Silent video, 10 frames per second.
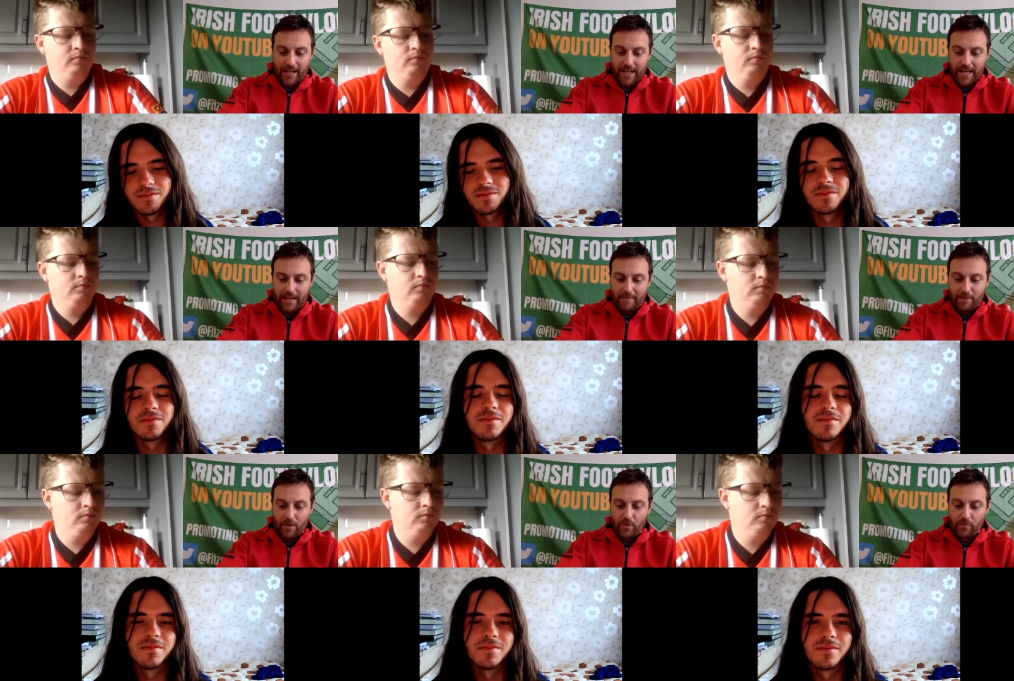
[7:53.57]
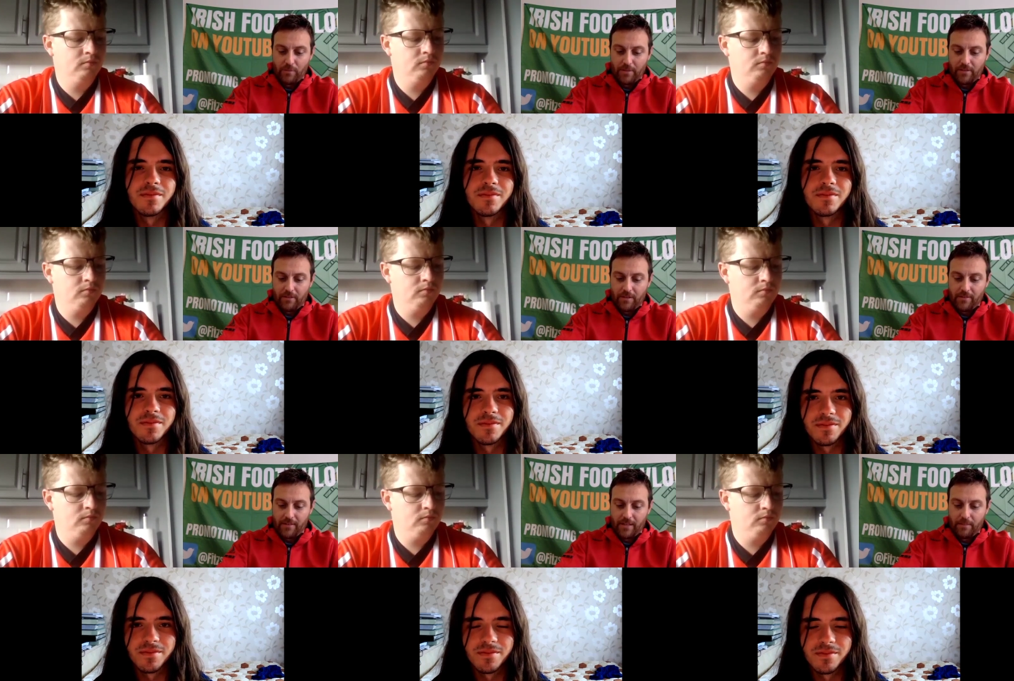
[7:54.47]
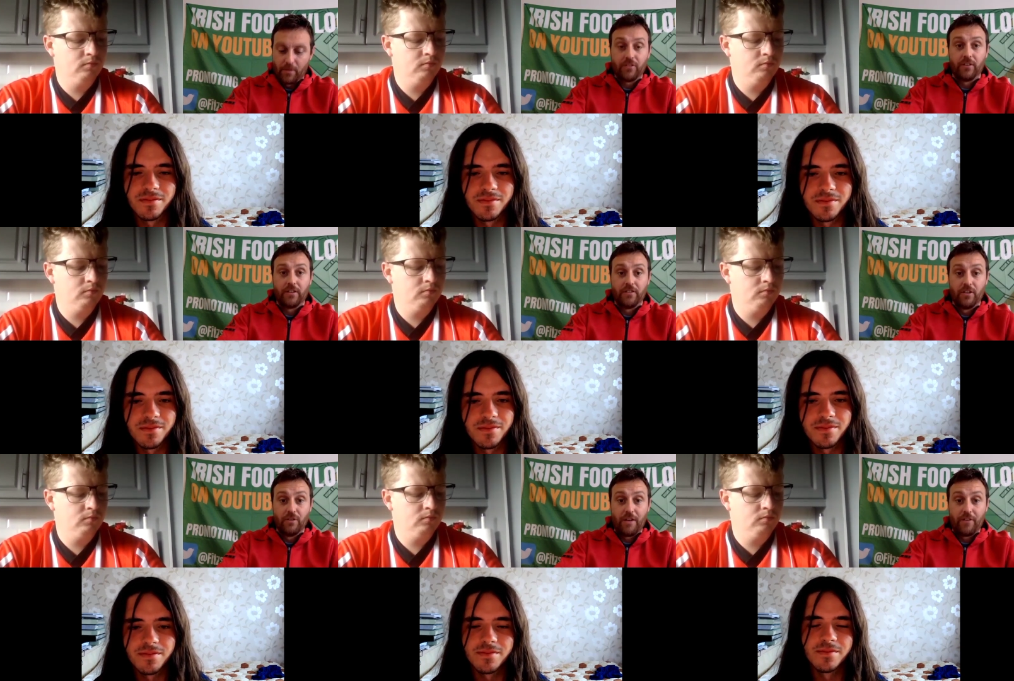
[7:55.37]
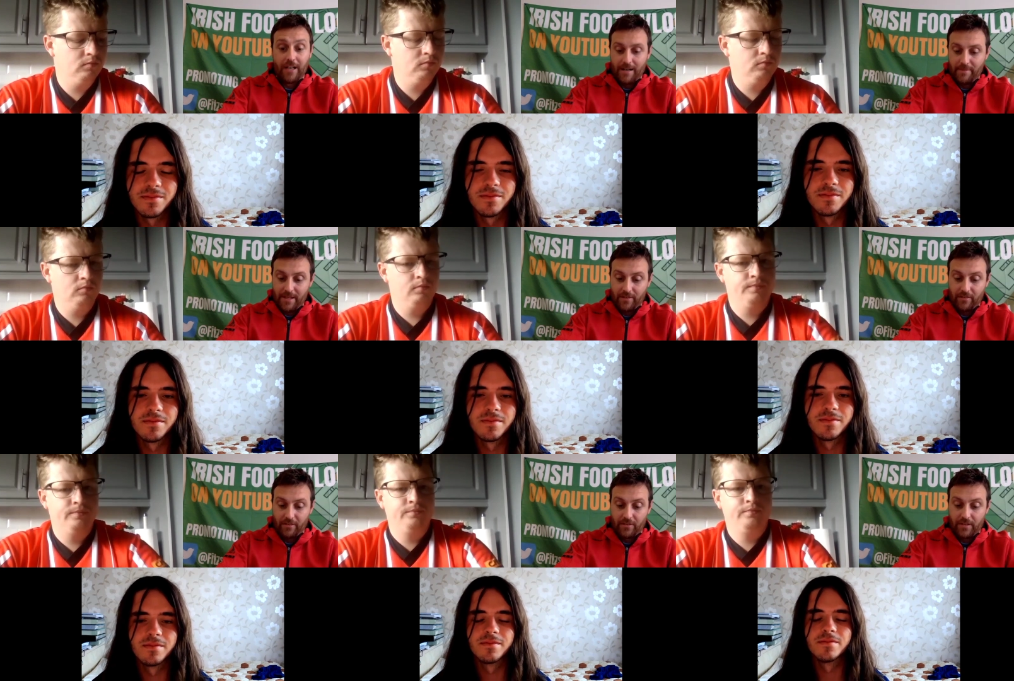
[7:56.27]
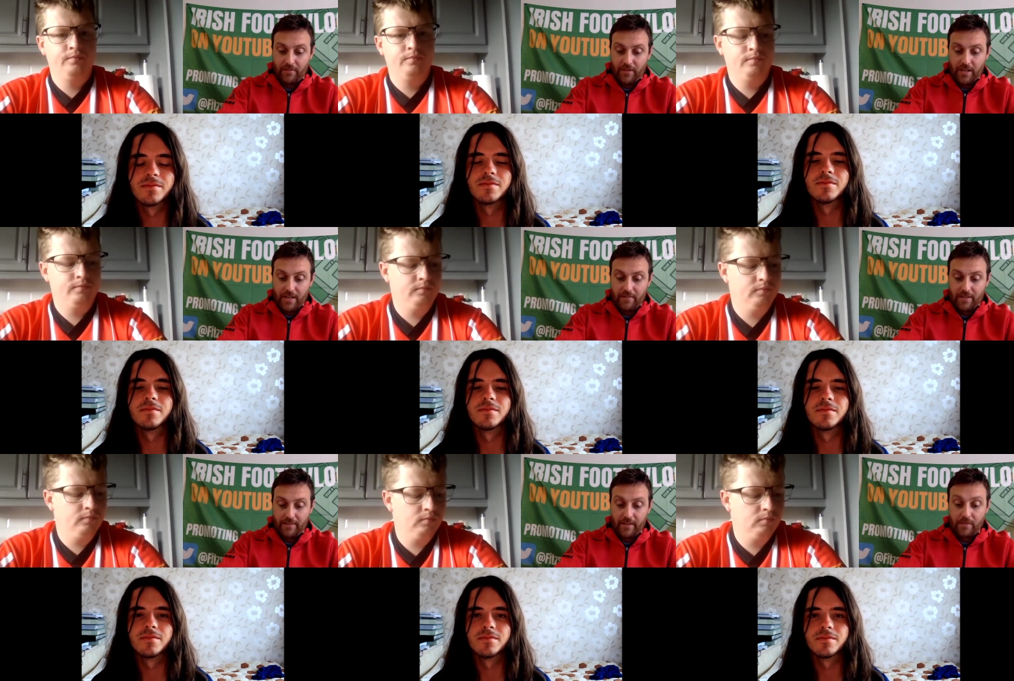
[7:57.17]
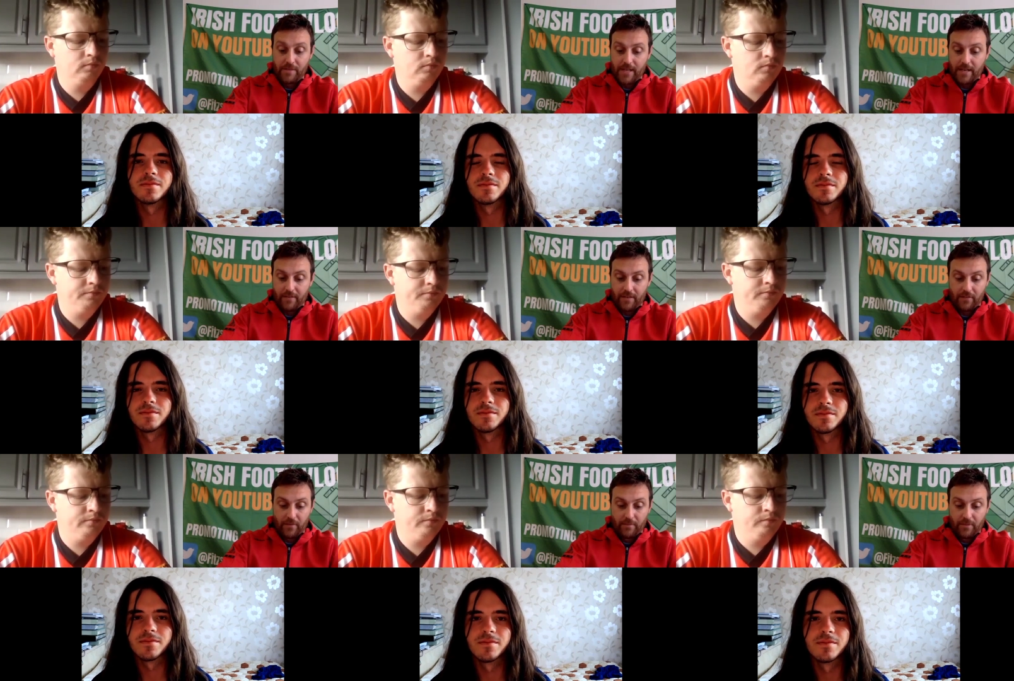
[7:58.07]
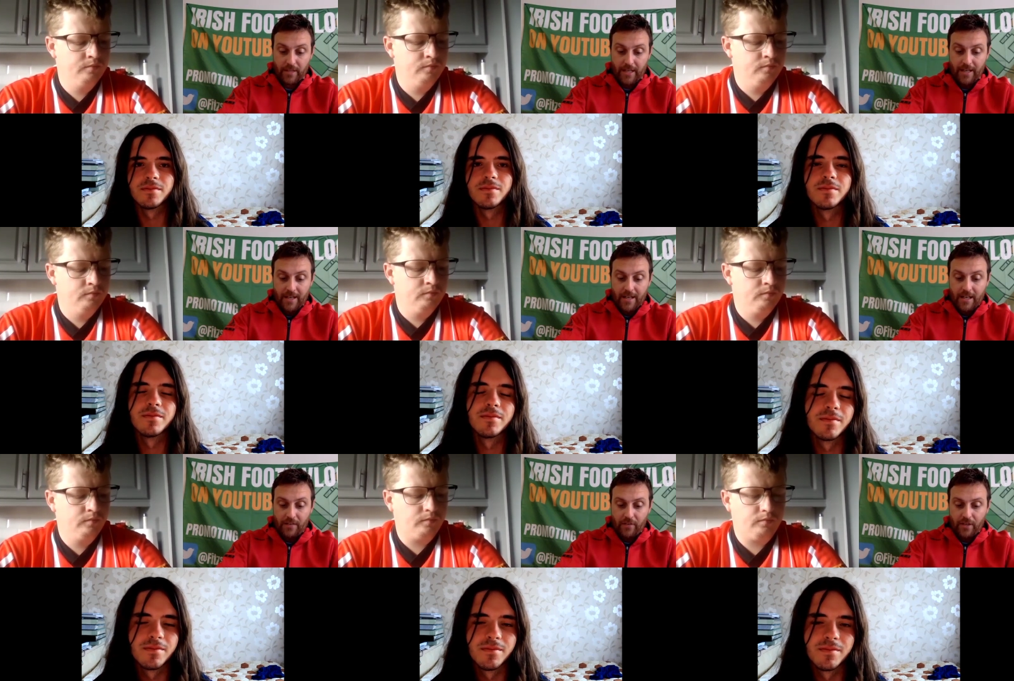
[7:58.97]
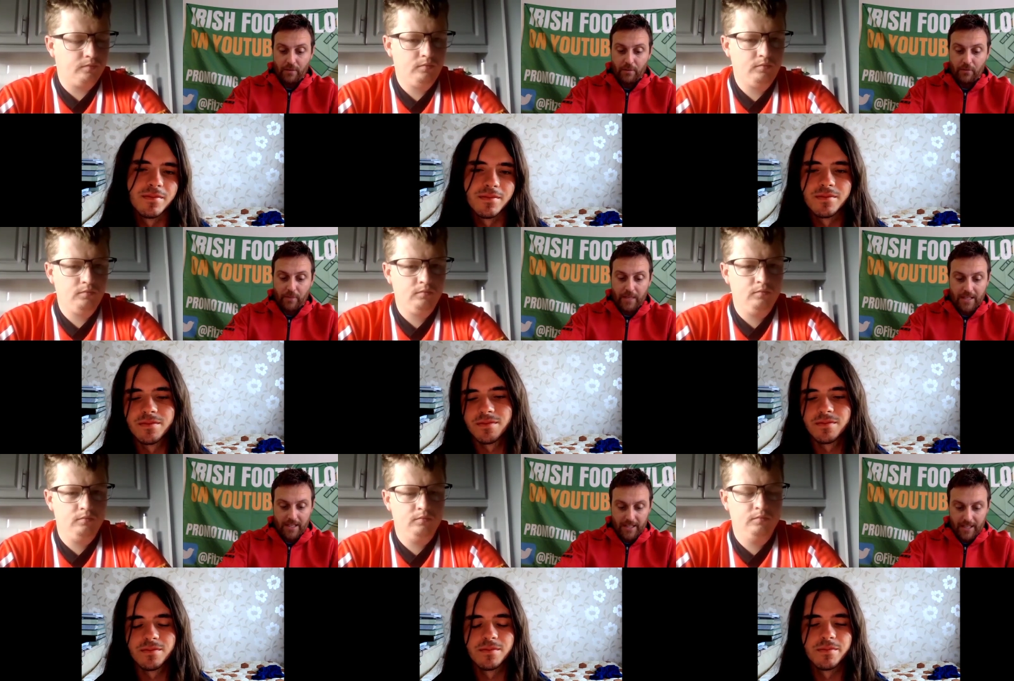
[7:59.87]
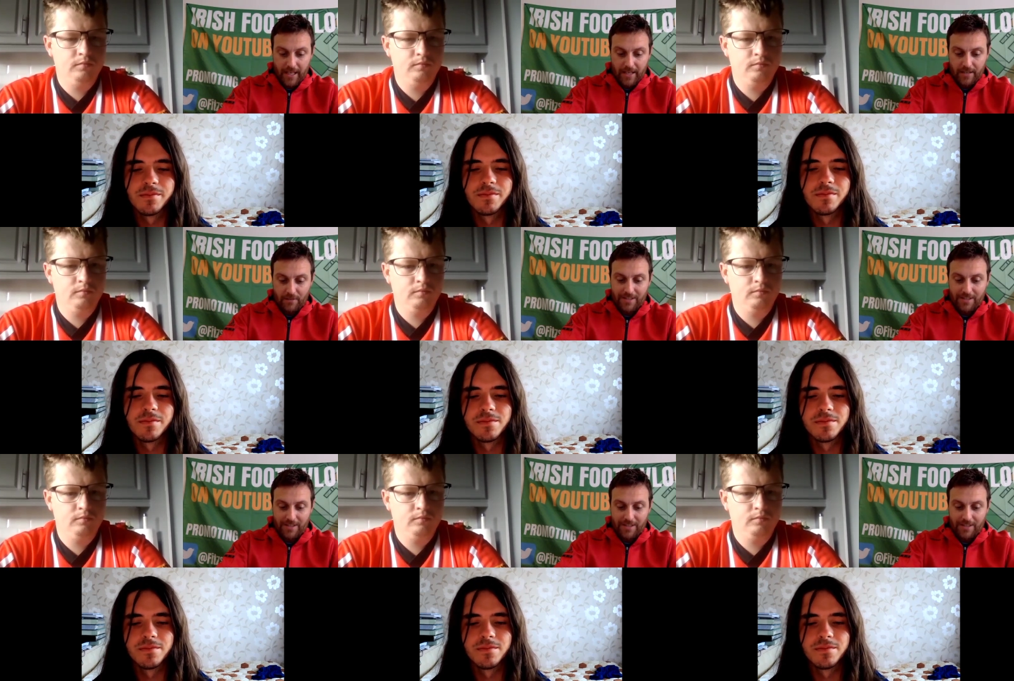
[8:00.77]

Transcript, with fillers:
Speaker 1: Uh, Bohs won by two goals to nil. Burke 32, Afolabi on 35. And I was there for this one, but uh, it's funny, we were speaking uh, in